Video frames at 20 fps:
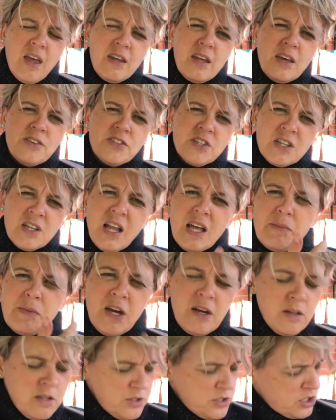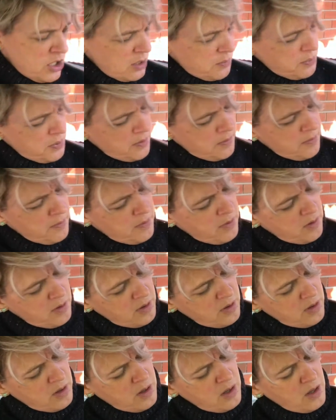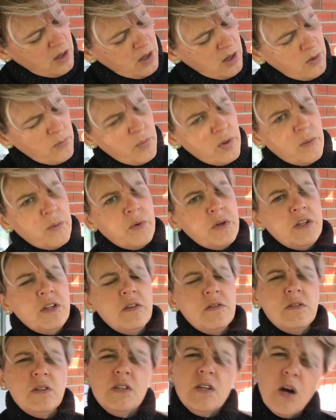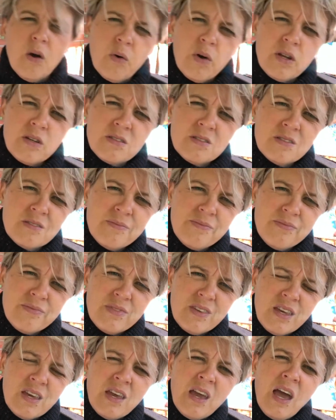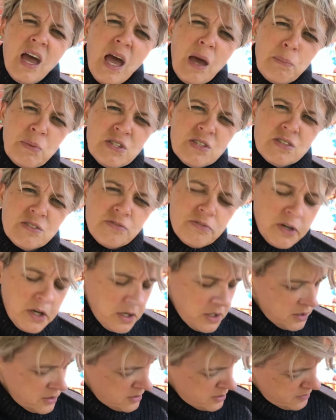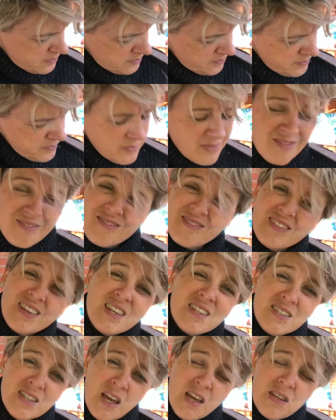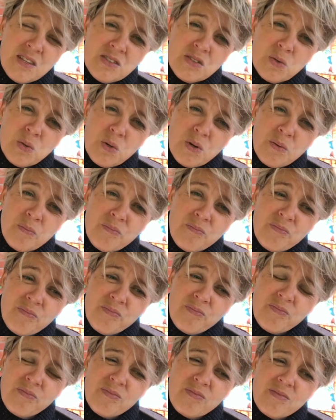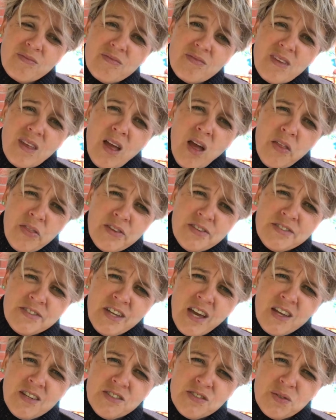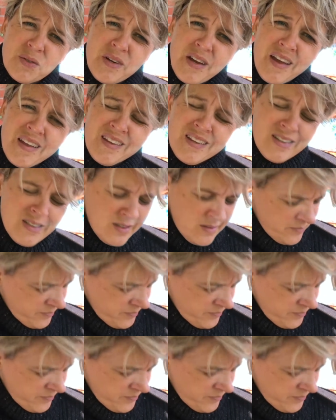has to climb out of the Jeep. Well, wouldn't you know it? He happens to find a dinosaur on this dinosaur island,